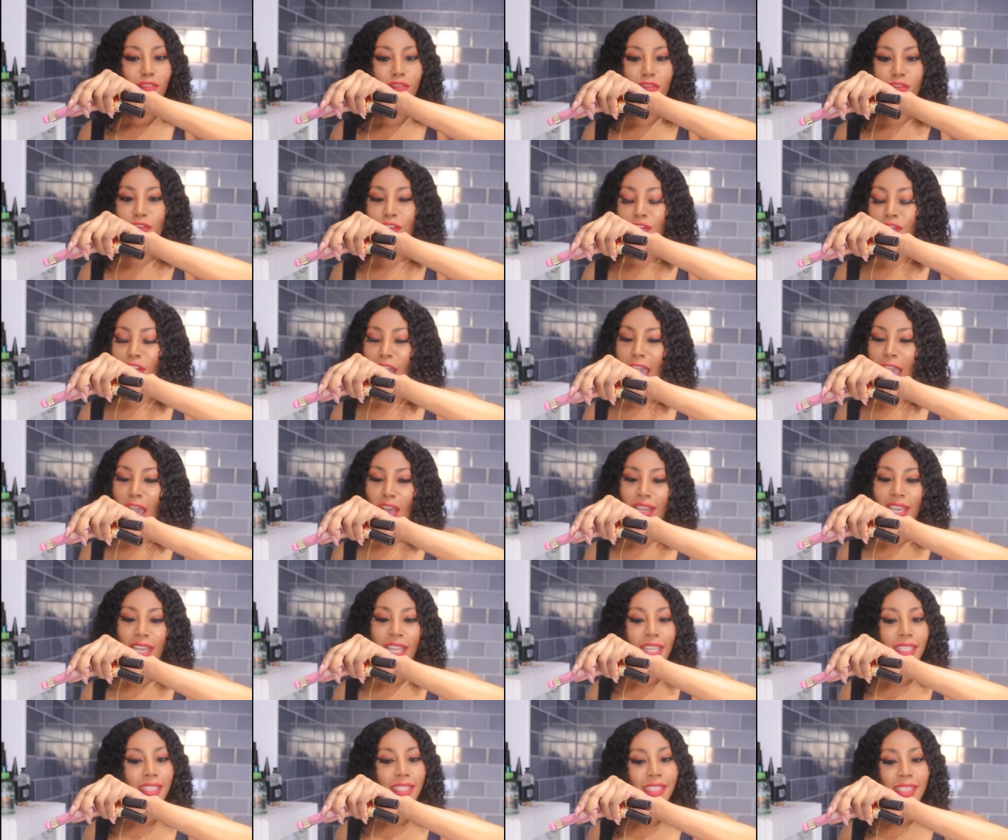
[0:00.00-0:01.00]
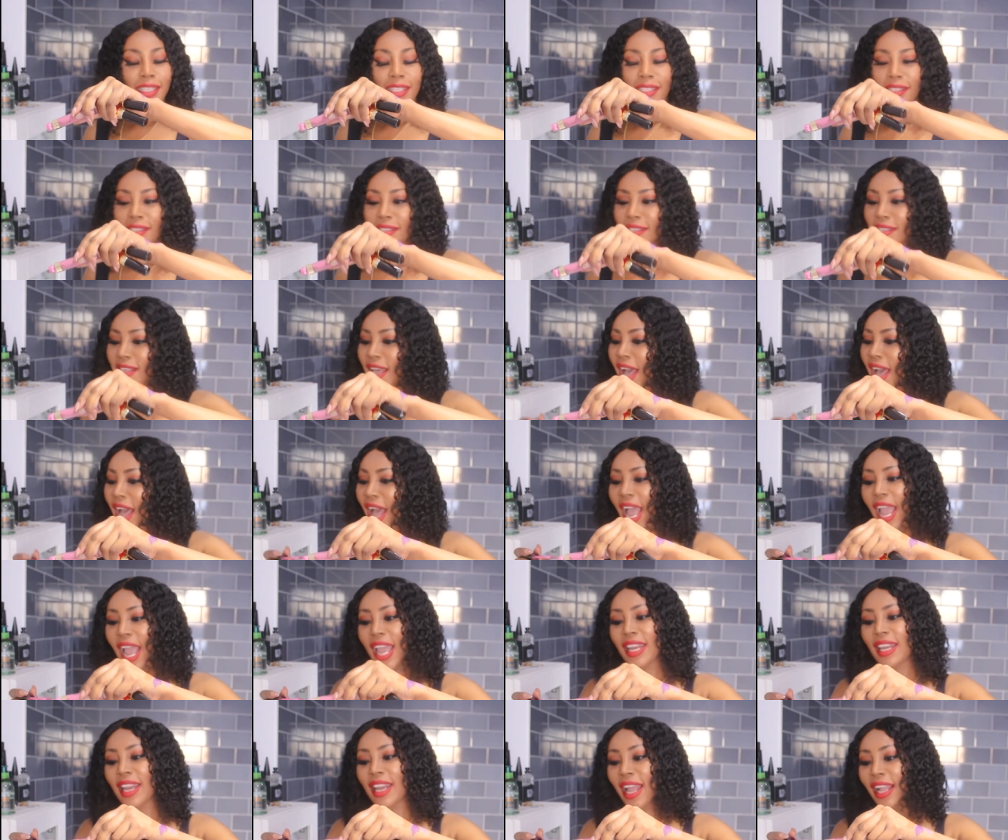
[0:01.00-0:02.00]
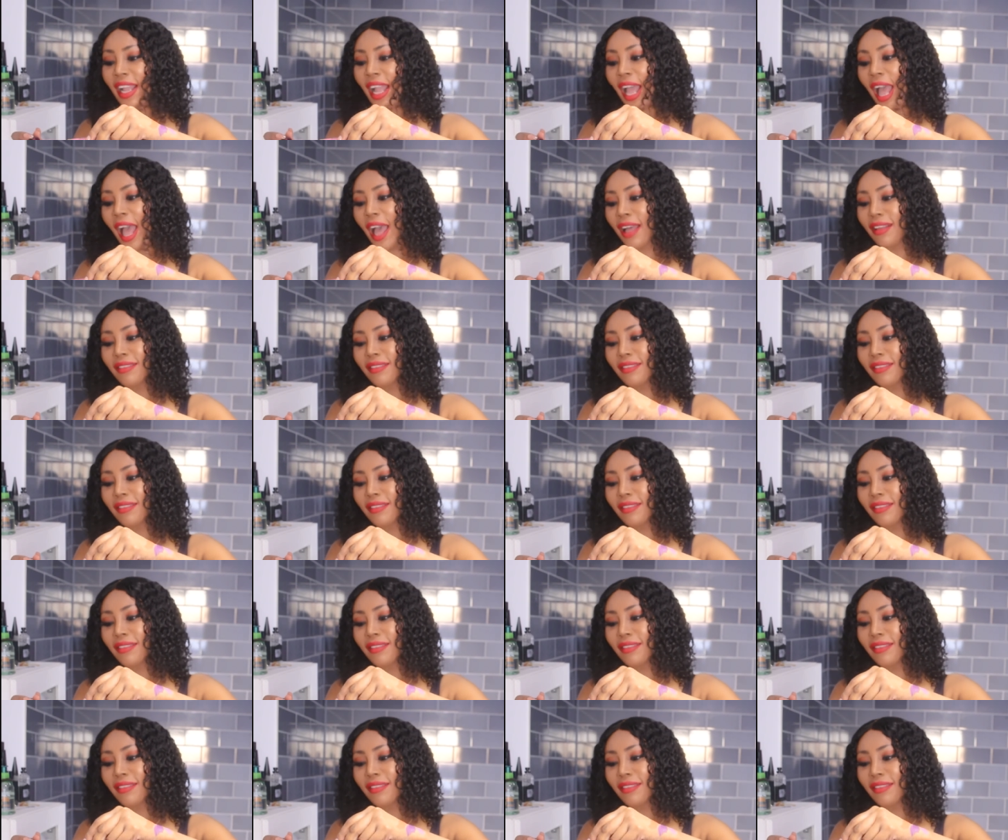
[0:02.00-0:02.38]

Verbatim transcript: violet inside like